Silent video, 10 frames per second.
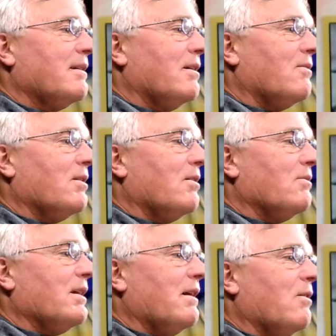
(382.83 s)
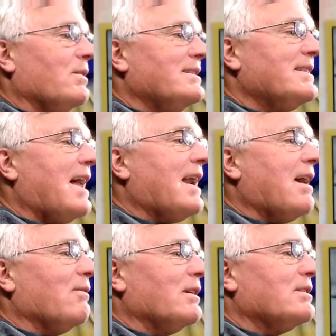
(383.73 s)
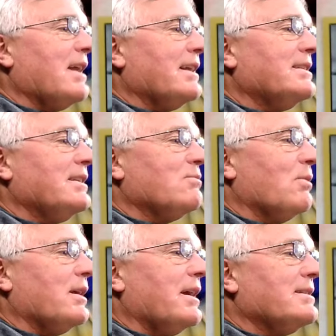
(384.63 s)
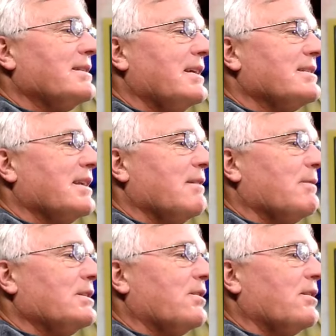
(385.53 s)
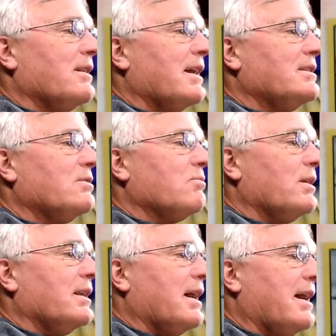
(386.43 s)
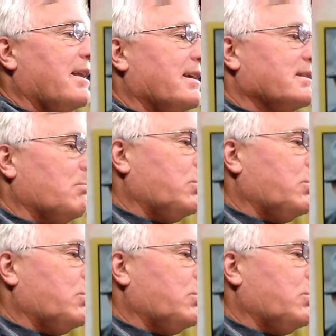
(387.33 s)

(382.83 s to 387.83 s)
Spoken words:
He sat out the 1928 season and returned in 1929 as a